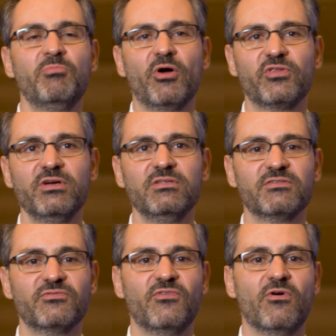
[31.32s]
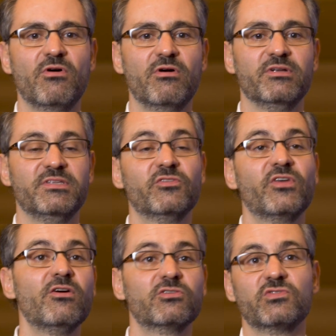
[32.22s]
important for the
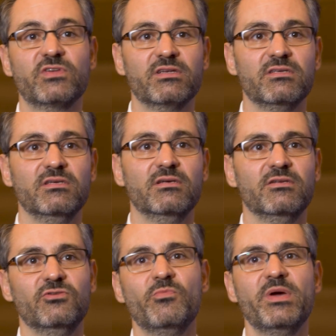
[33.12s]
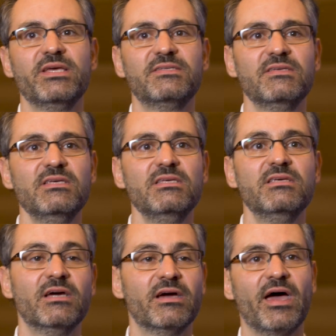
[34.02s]
entire society. You may
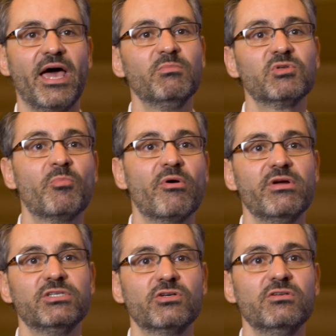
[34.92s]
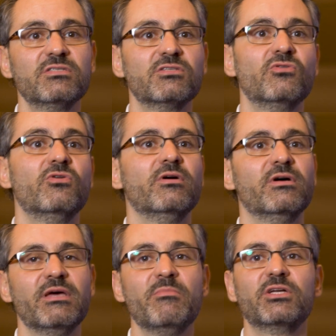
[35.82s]
see HEMS operations, so
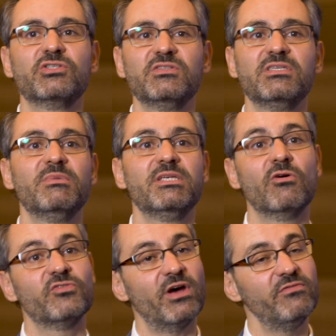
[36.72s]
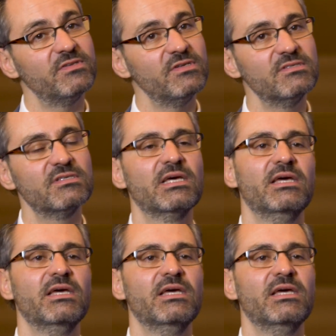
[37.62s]
uh, emergency medical services,